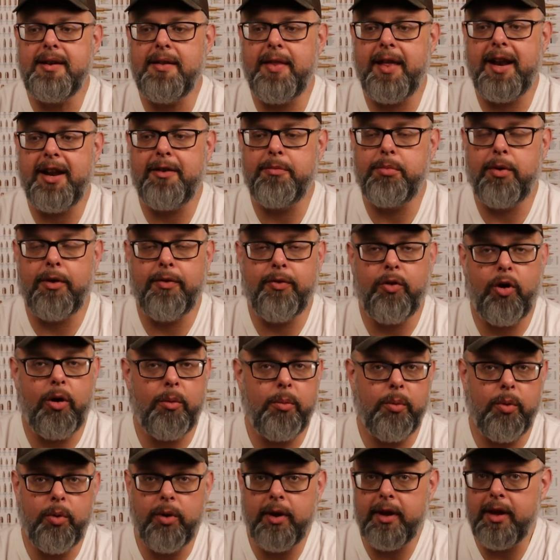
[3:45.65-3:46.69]
that have
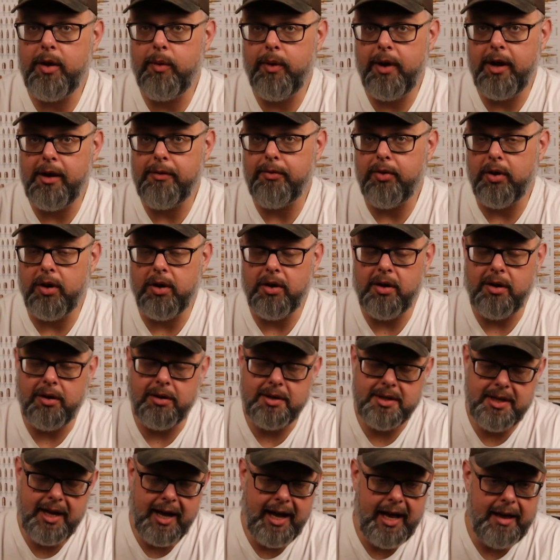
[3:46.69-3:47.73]
performed really well for a
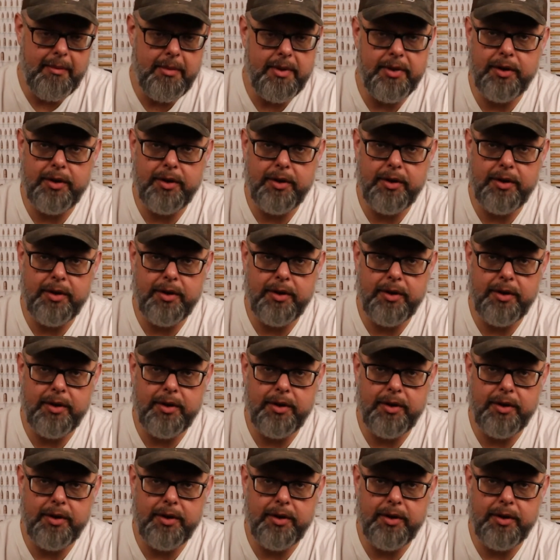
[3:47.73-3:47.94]
long time,